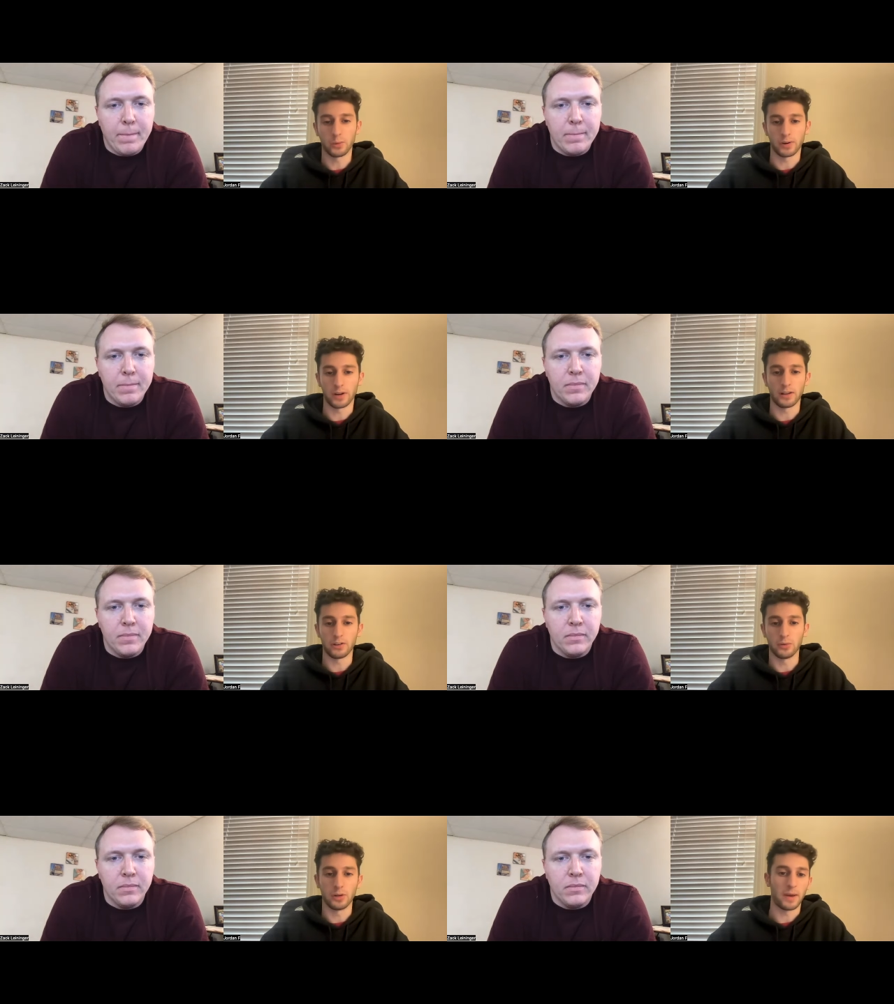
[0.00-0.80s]
Speaker 1: were kind
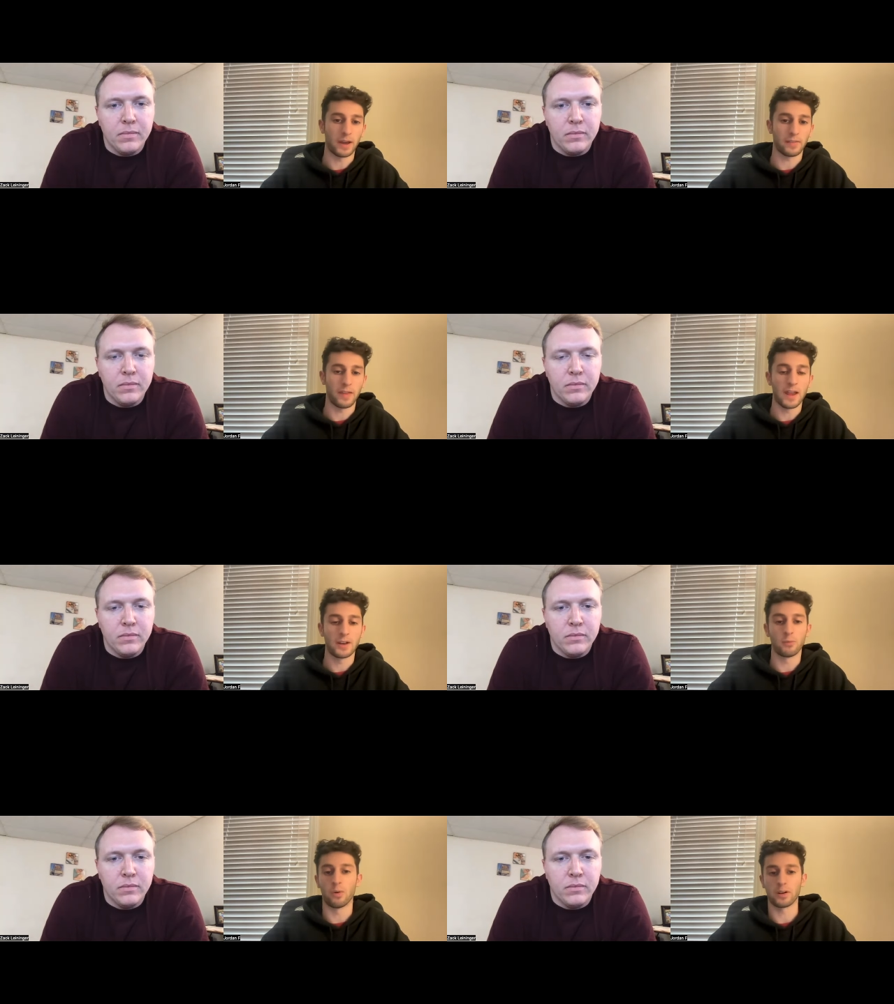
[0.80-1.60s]
of doing back
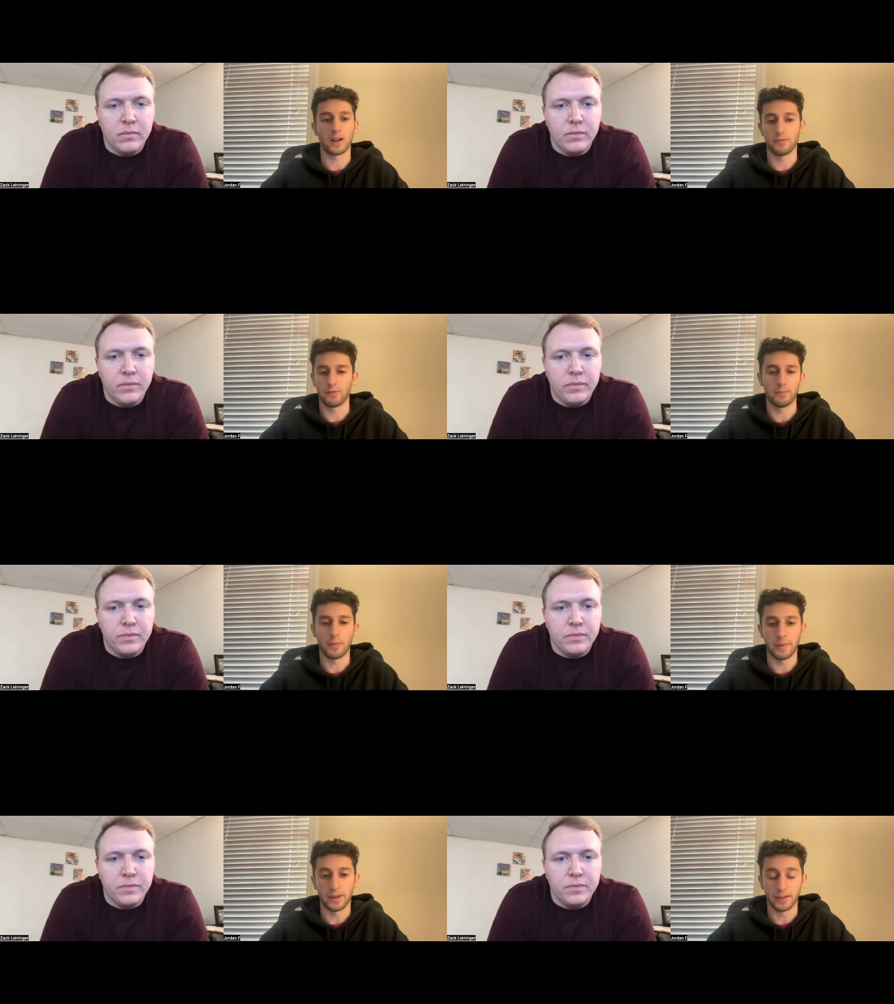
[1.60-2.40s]
then, what kind of
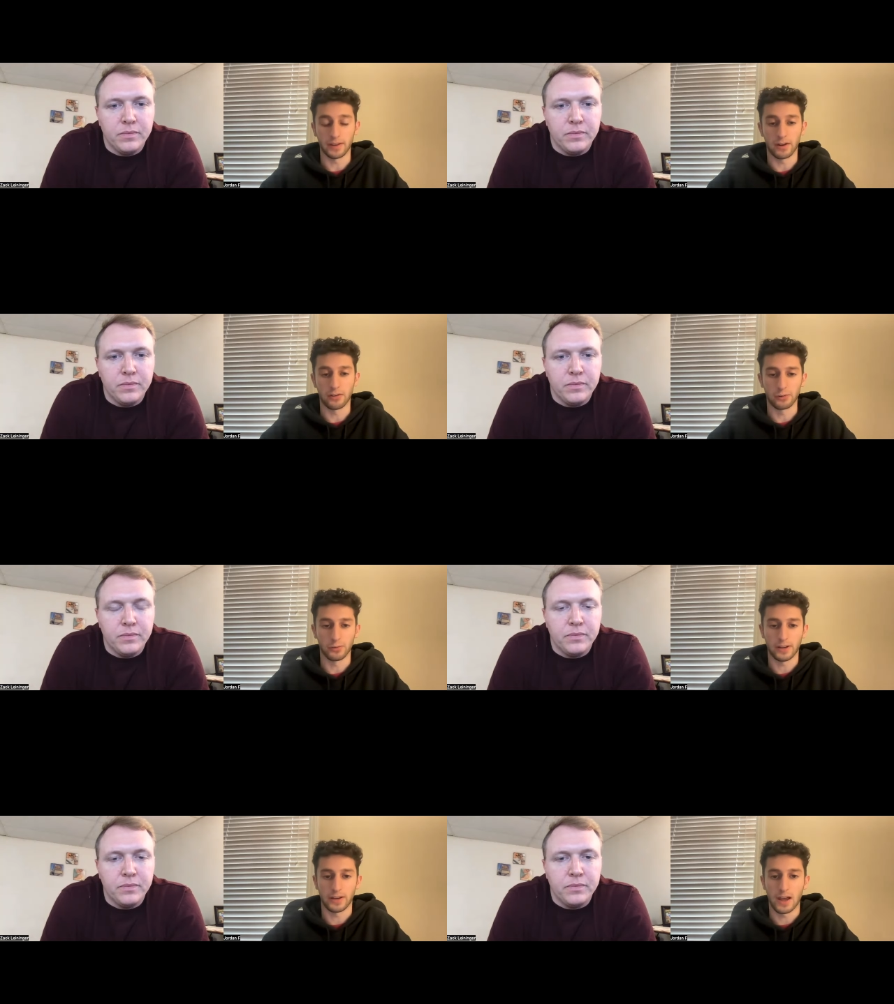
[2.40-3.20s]
maybe indicators
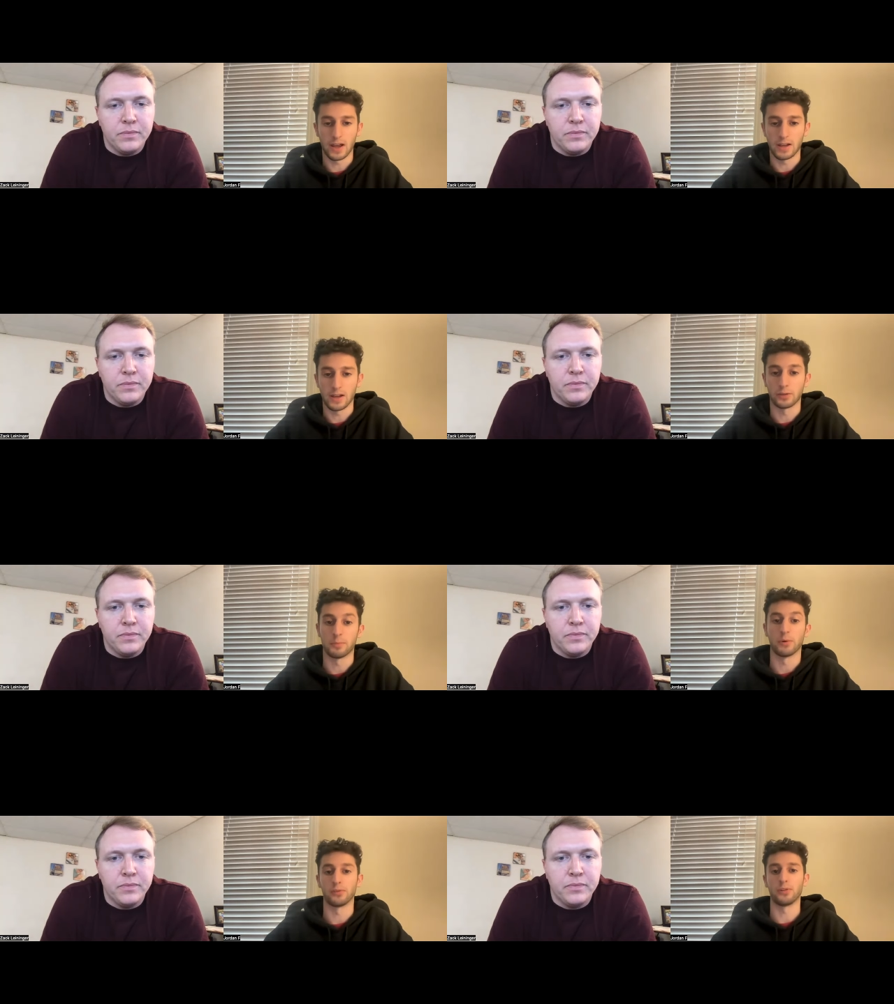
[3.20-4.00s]
you're looking at as
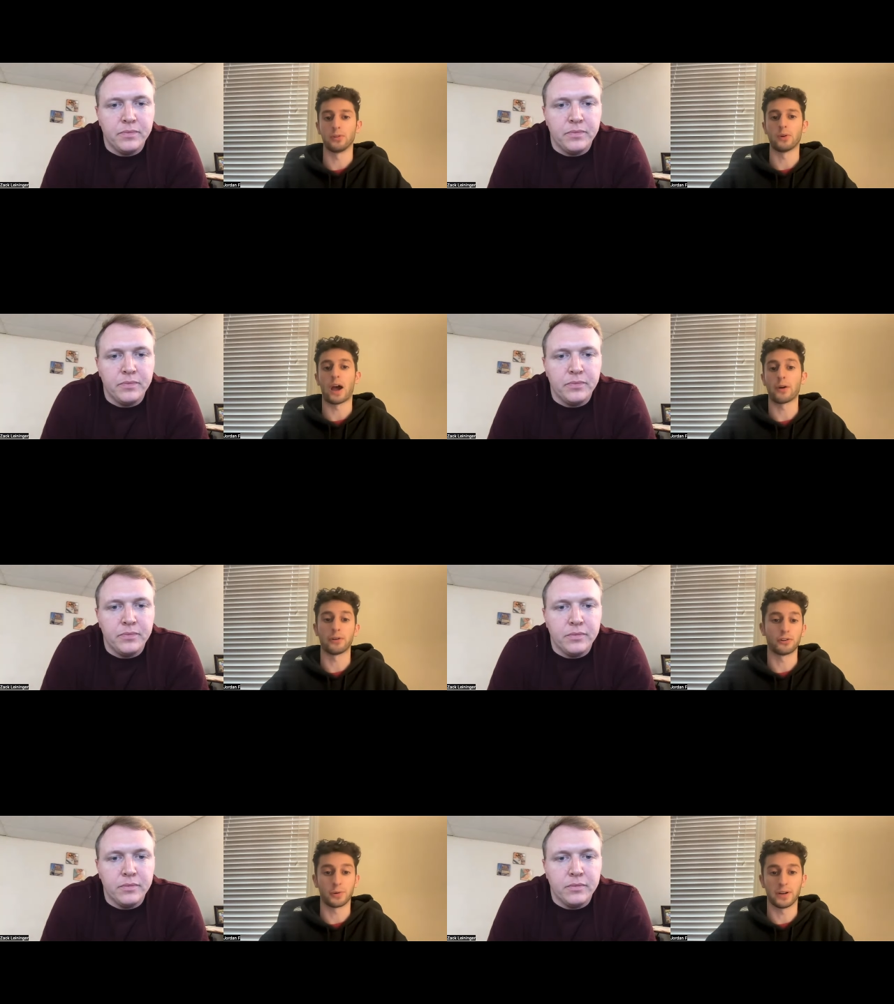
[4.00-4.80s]
opposed to how
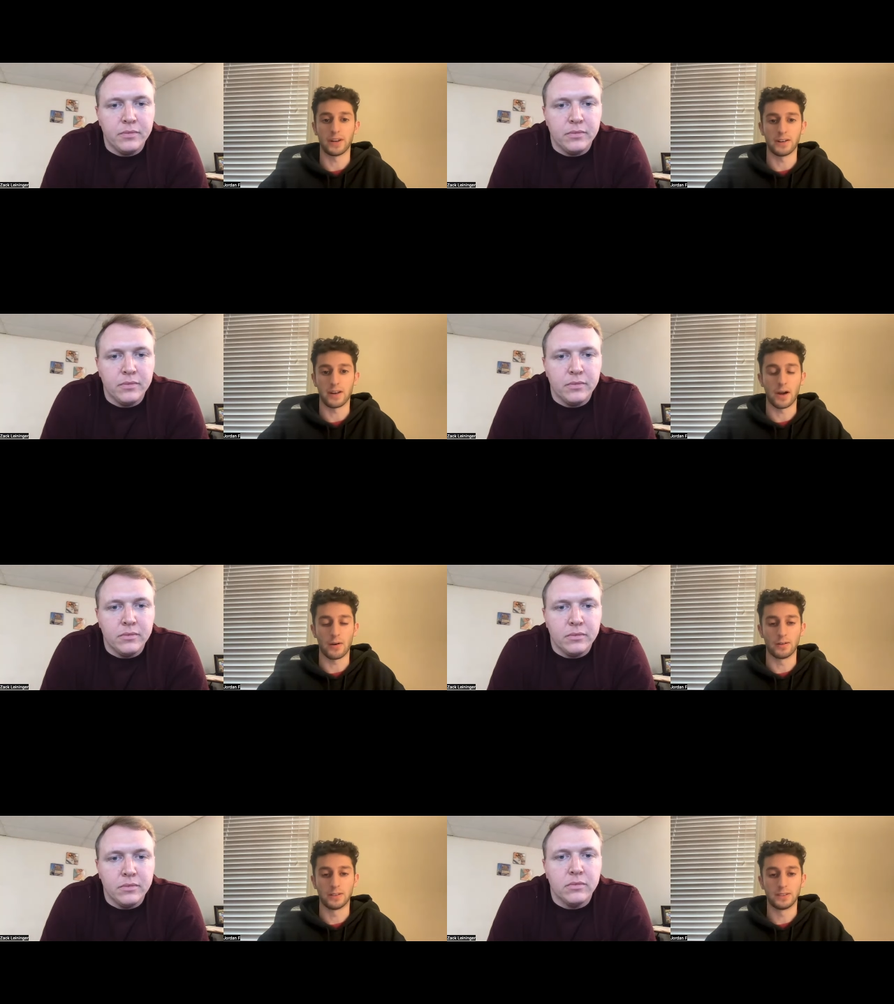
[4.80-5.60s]
you're trading
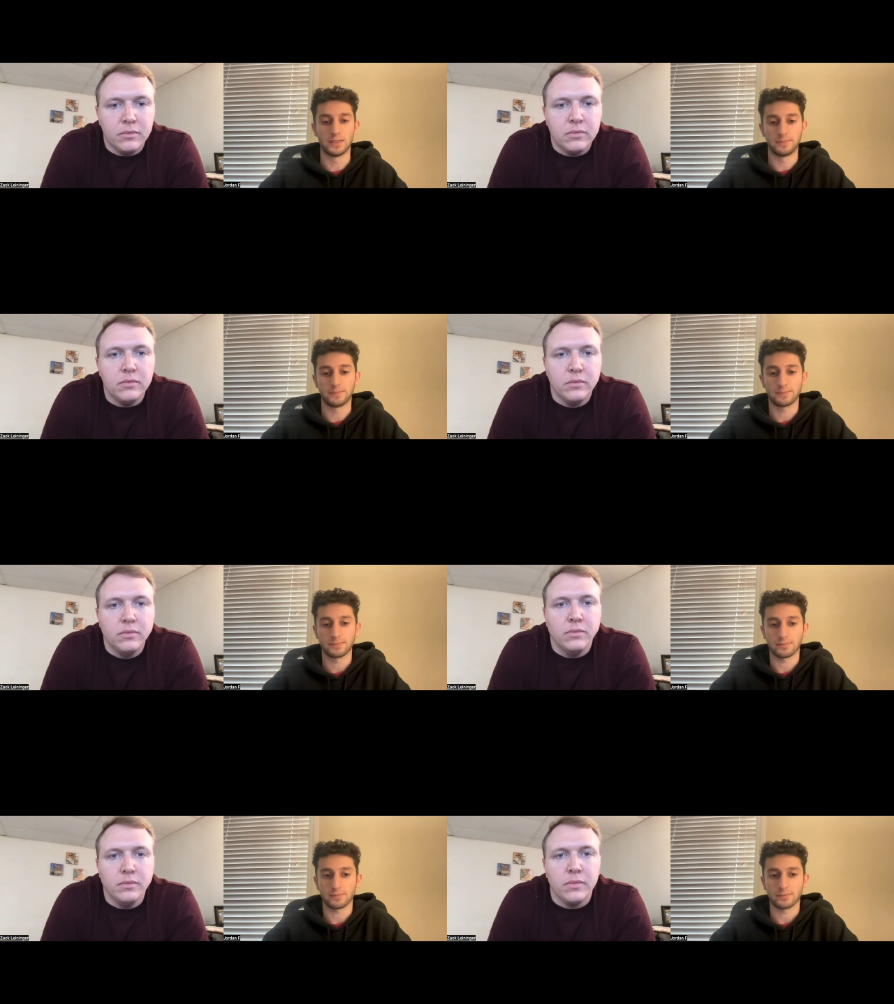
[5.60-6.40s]
now.
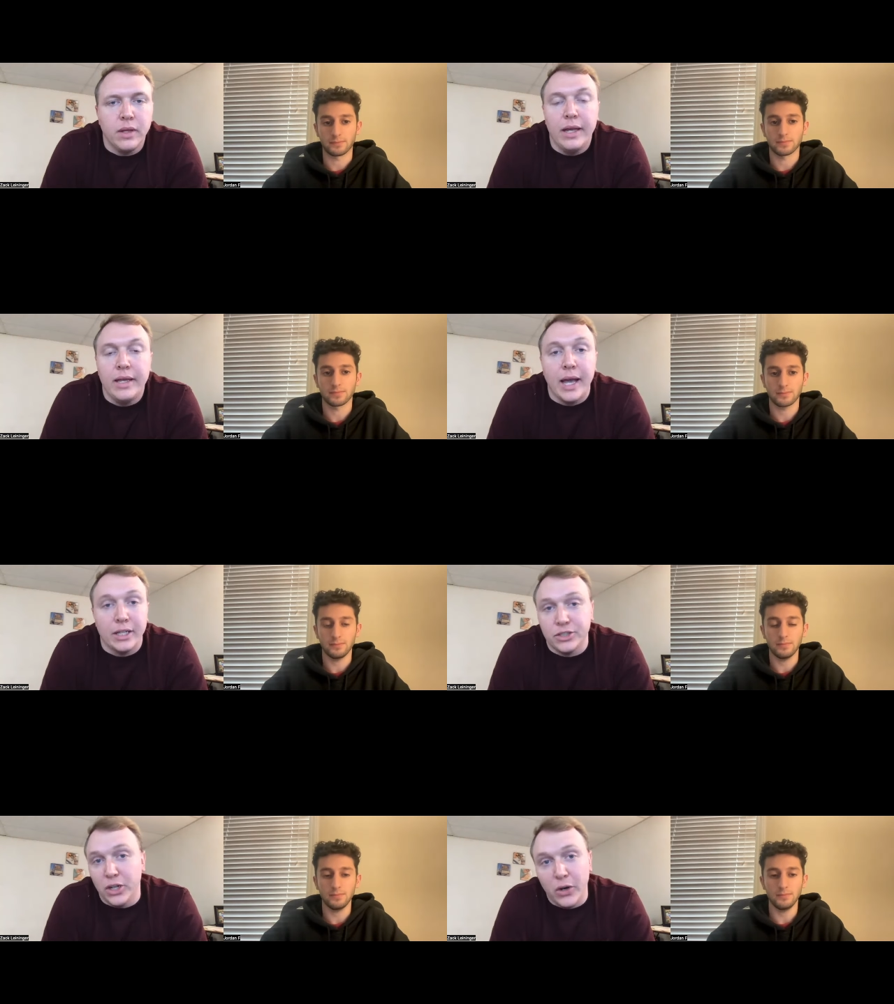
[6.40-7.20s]
Speaker 2: Mm-hmm. Yeah.
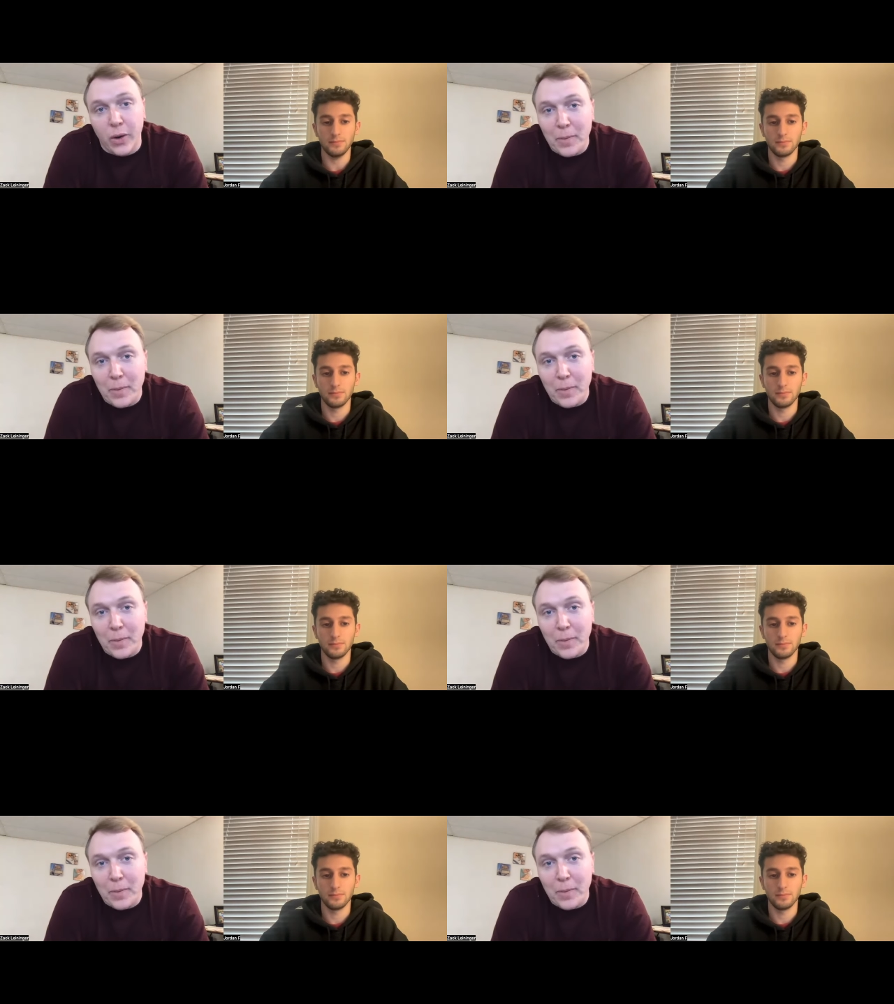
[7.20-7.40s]
So, I mean,